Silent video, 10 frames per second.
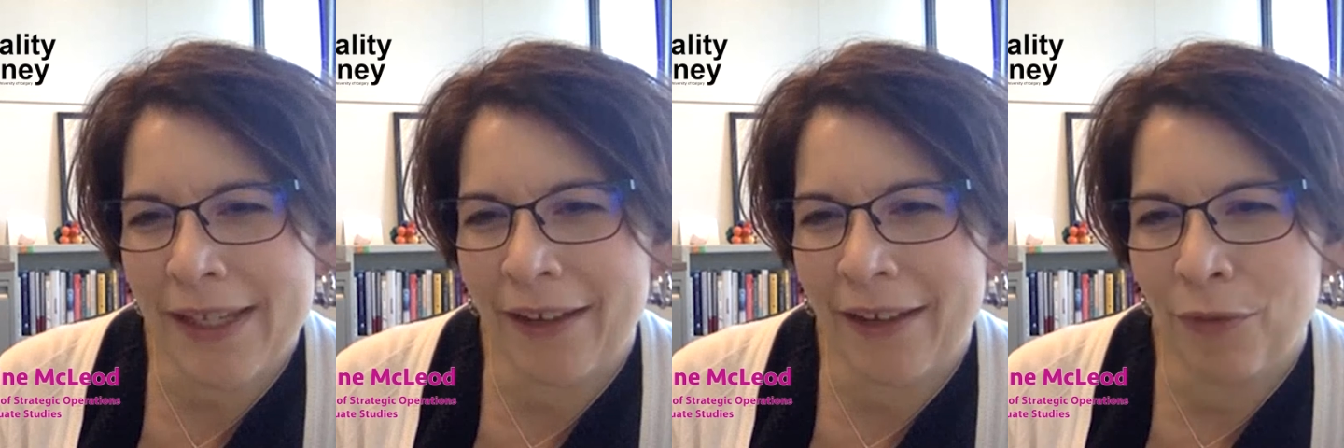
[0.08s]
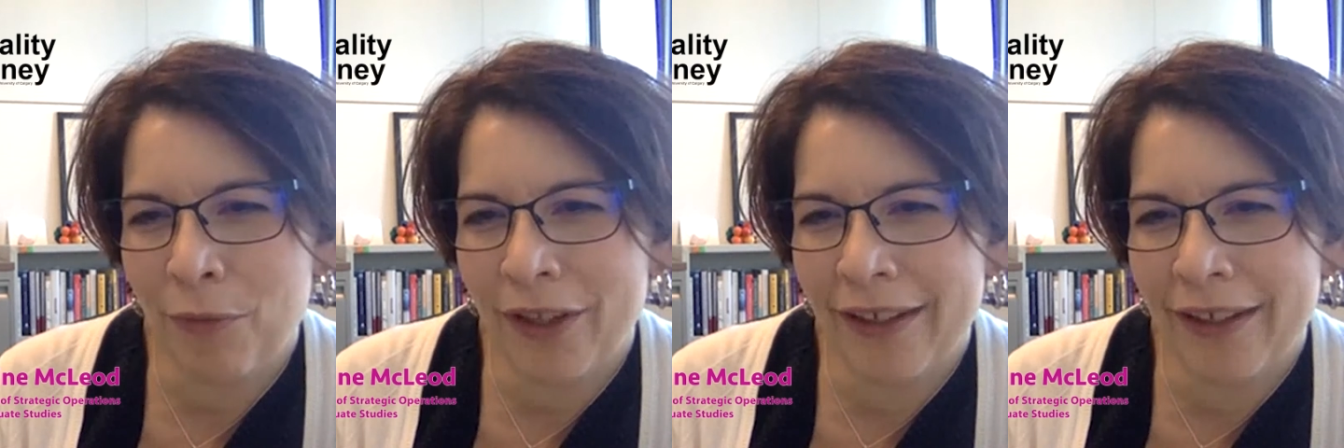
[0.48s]
name is Catherine
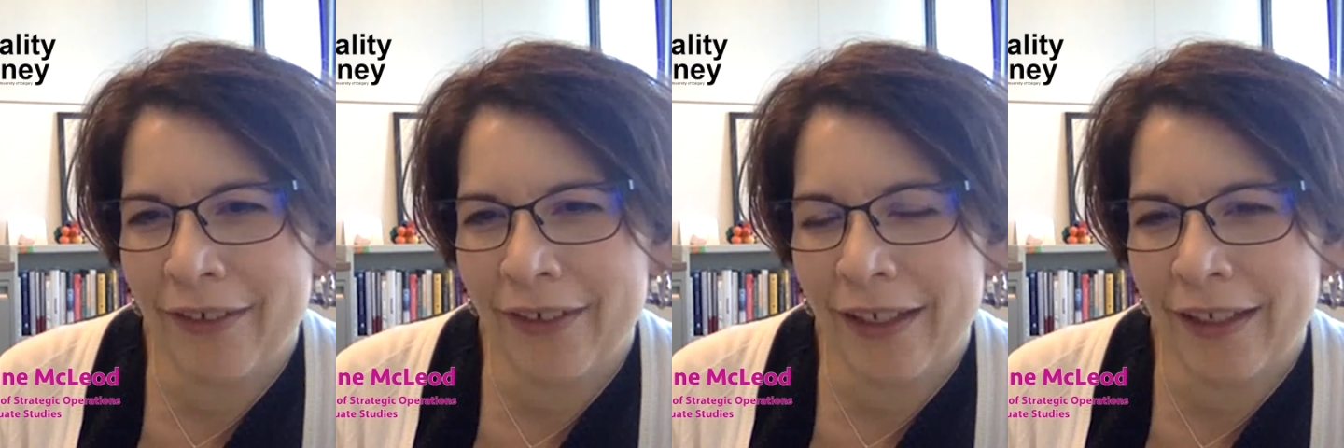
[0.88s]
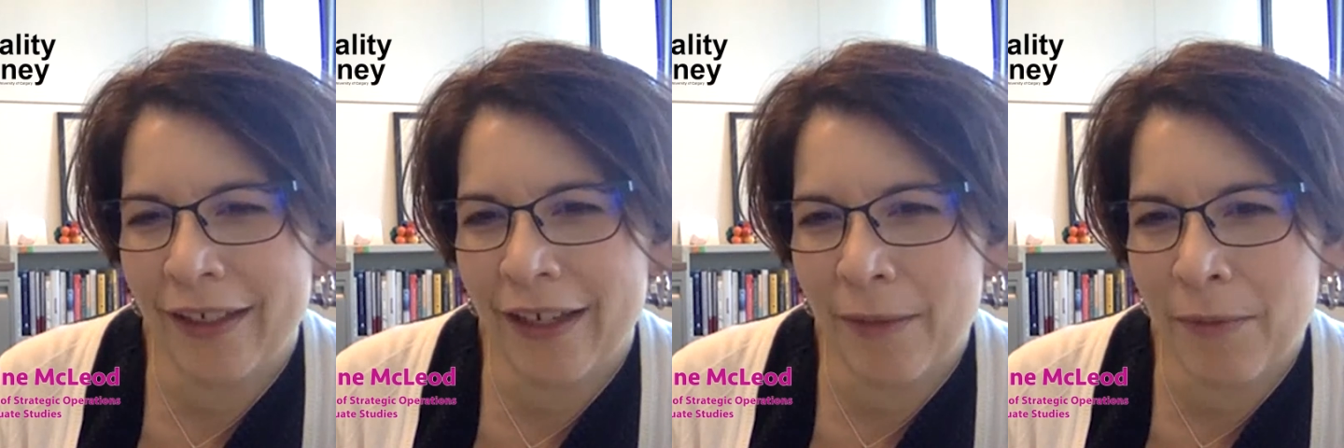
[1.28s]
McLeod,
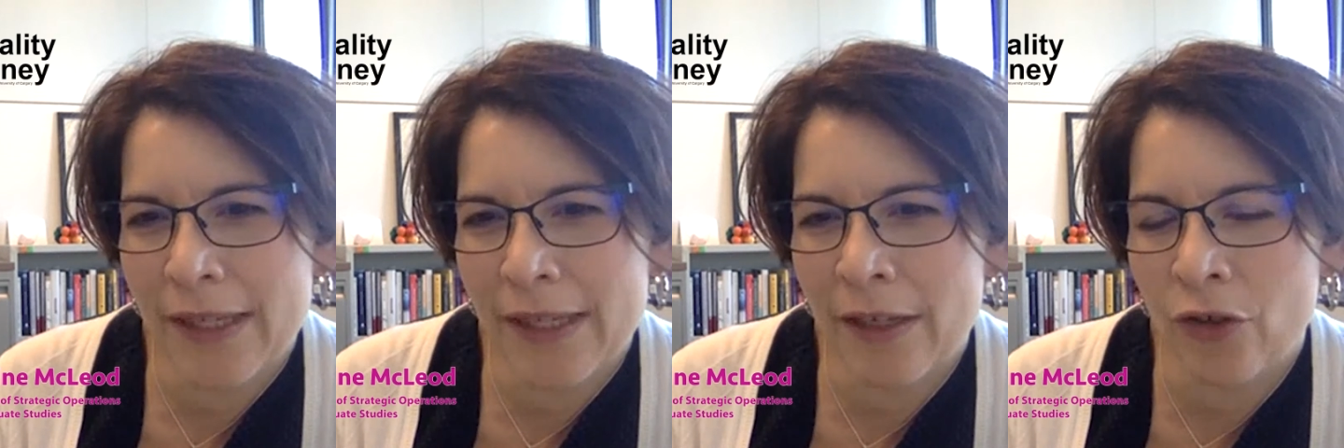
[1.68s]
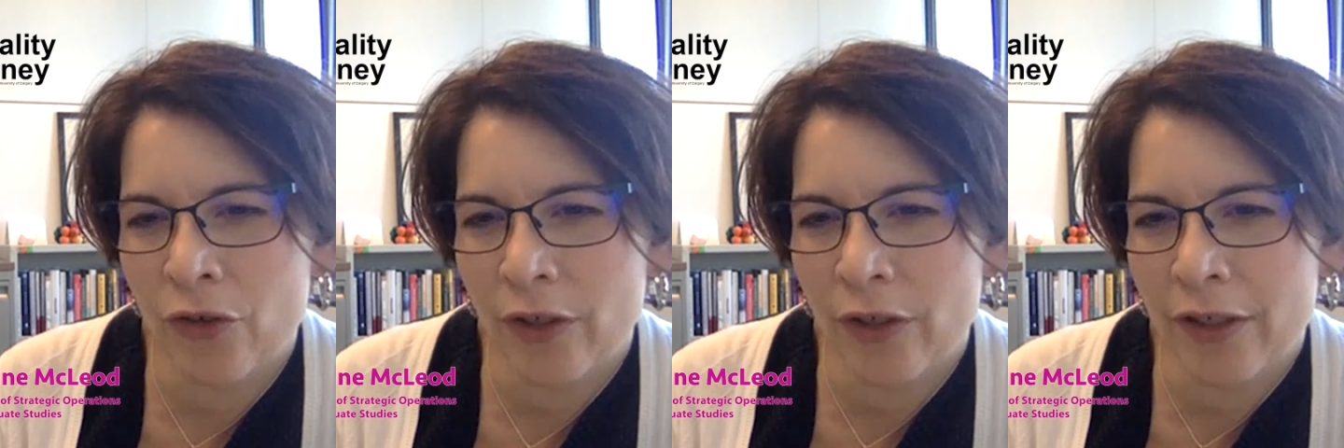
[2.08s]
and I'm the Senior
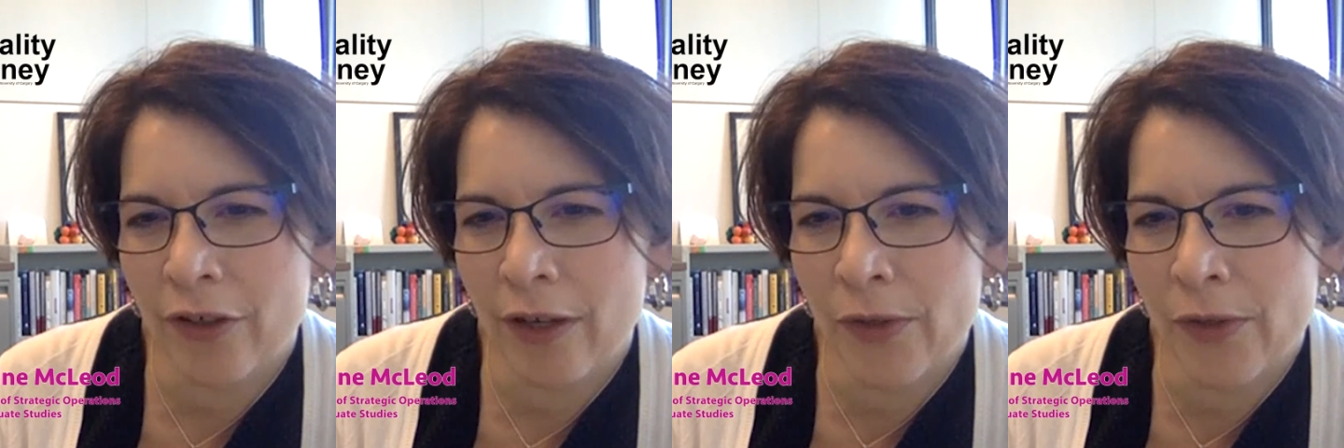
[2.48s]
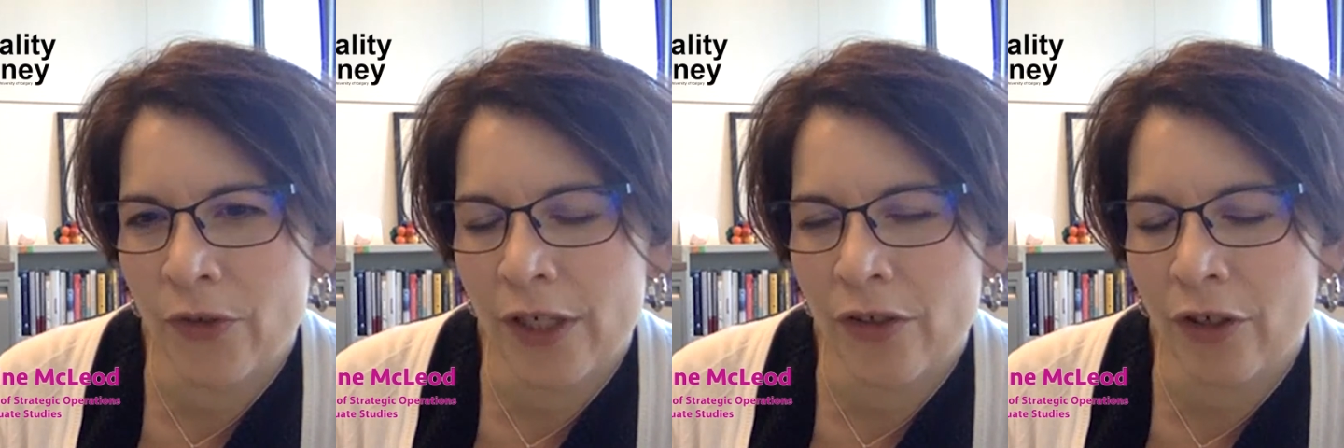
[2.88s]
Director of
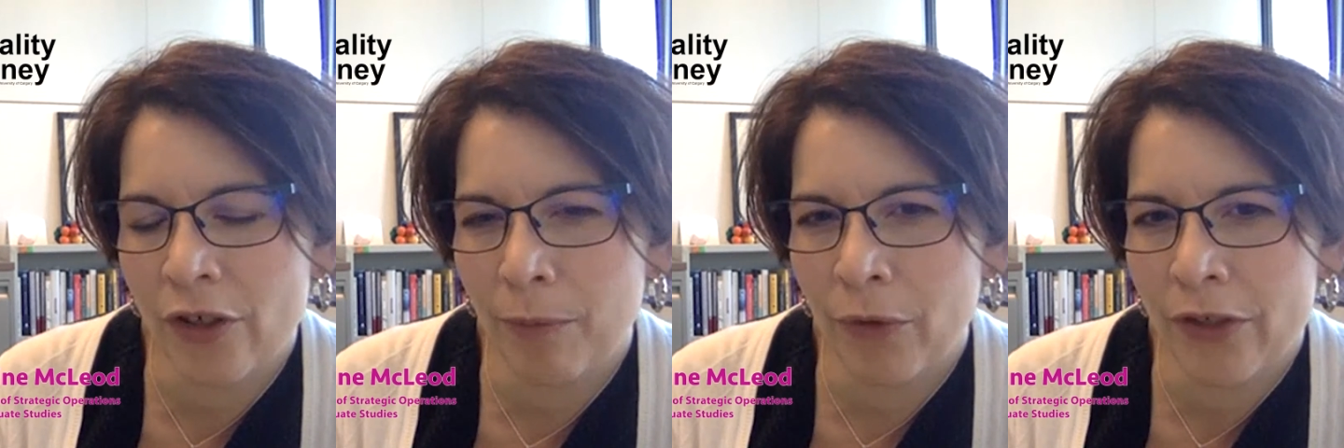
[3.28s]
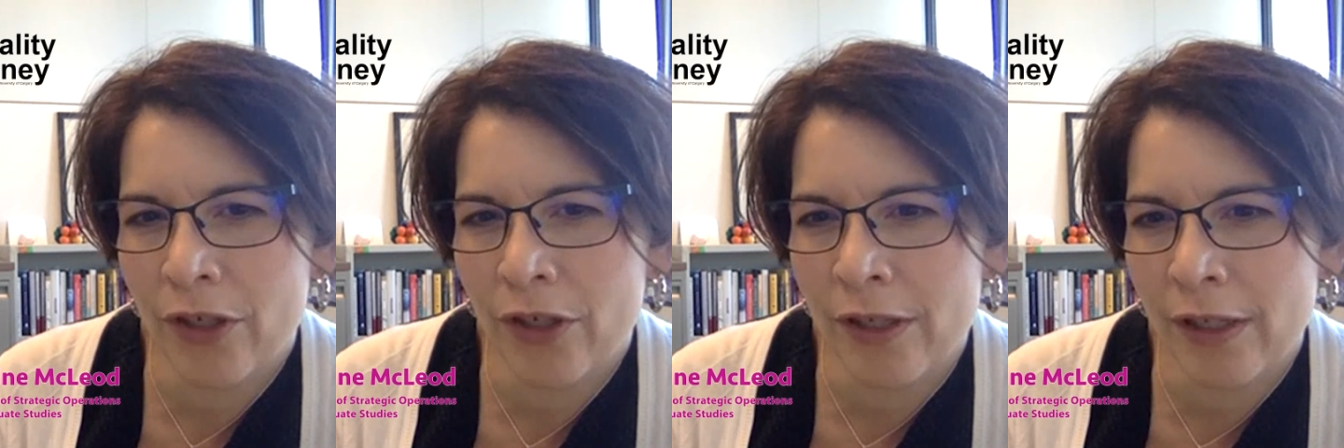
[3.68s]
Strategic
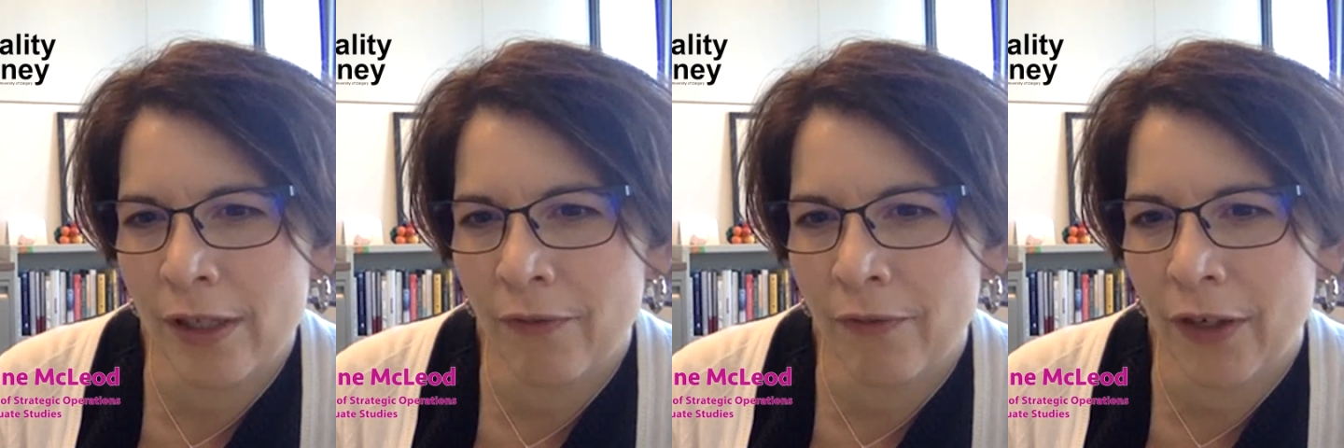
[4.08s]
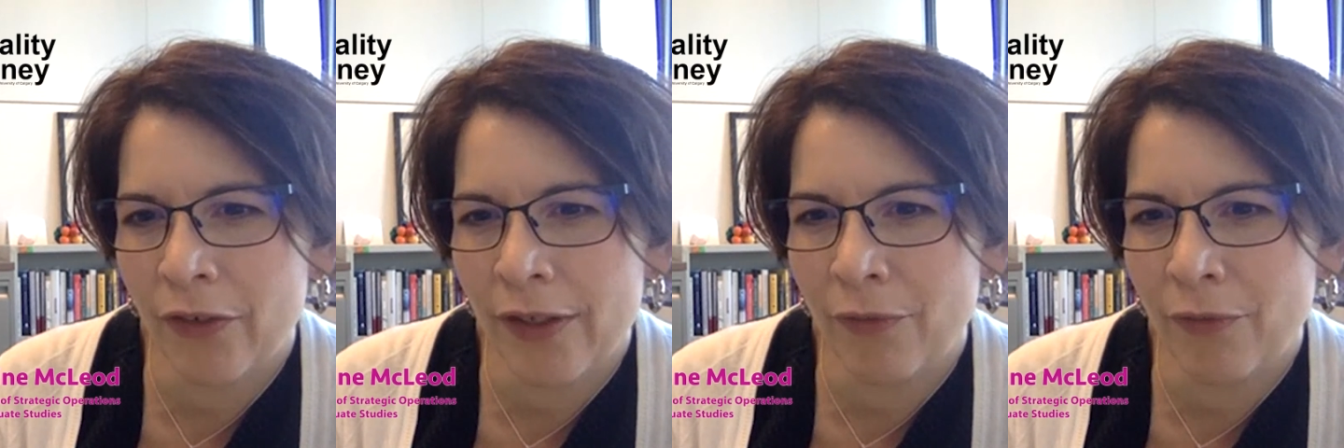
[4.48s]
Operations in the
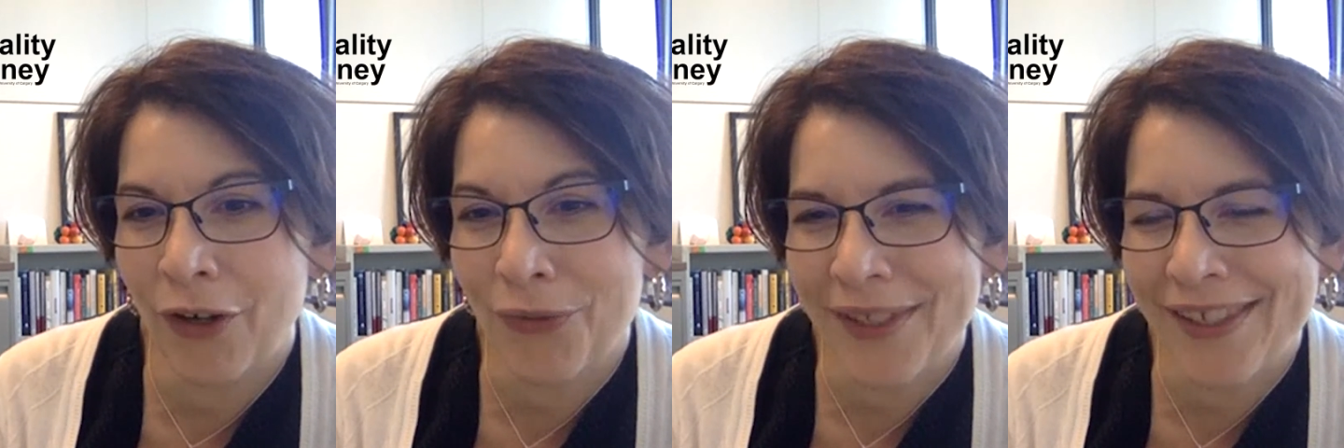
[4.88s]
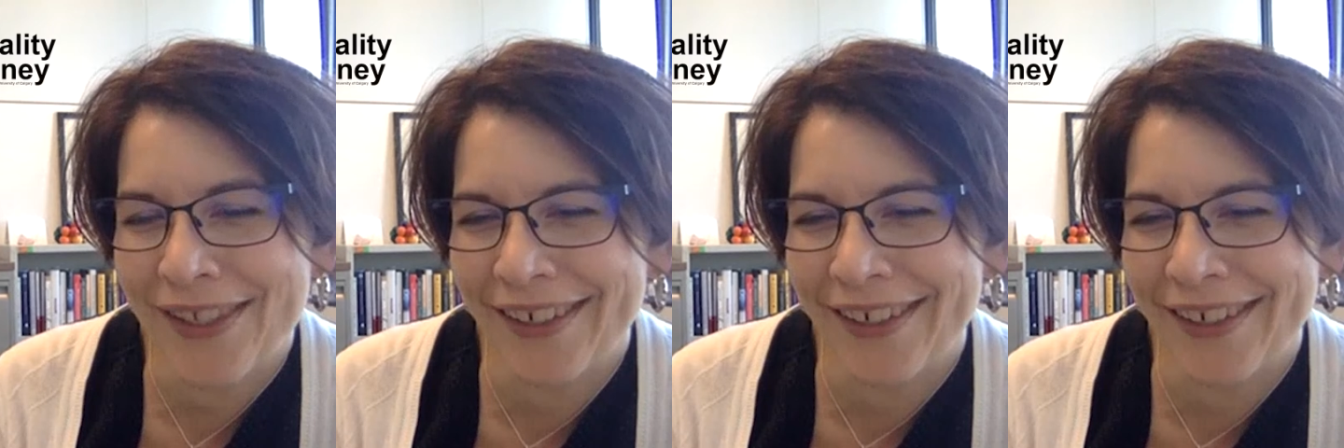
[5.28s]
Faculty of Graduate